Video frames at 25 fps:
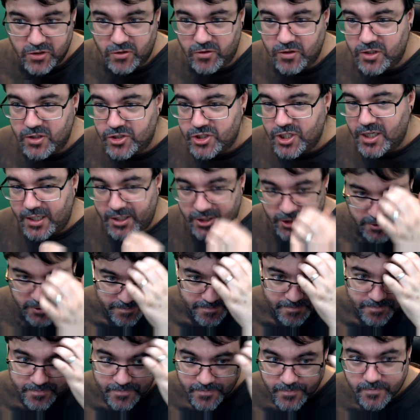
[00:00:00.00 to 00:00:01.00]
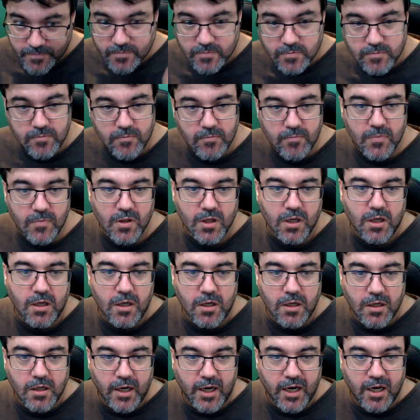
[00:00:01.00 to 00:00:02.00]
change
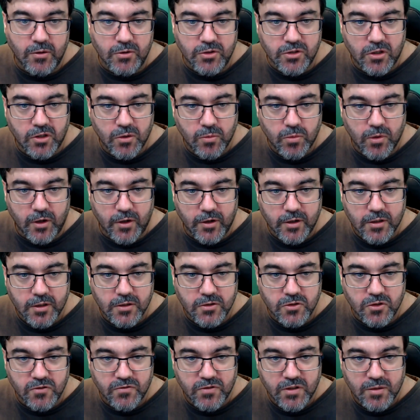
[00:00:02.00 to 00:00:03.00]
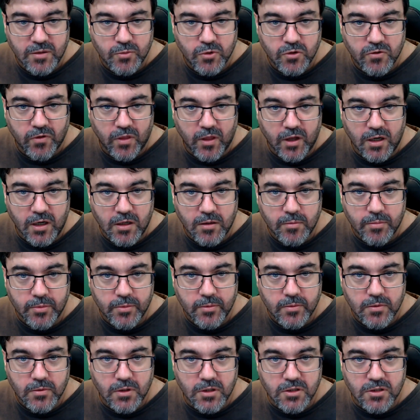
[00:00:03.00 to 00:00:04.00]
and how it's going to work. So if I move that up,
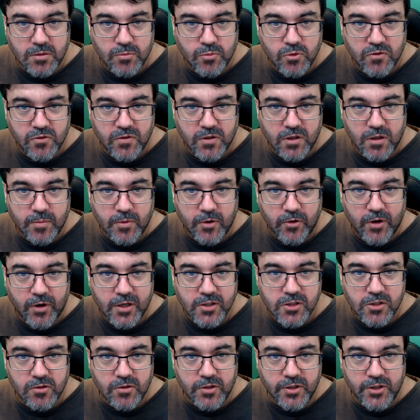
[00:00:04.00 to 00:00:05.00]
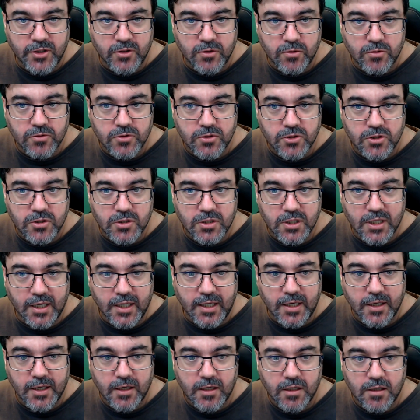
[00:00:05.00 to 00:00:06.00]
as I move it up gradually, you'll
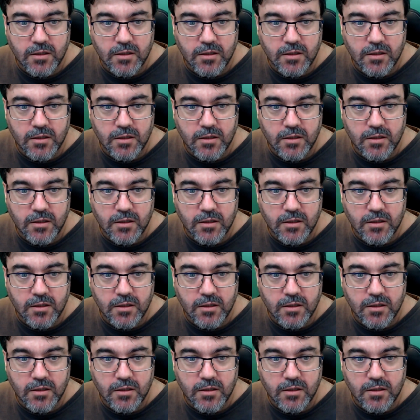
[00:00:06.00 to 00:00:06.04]
see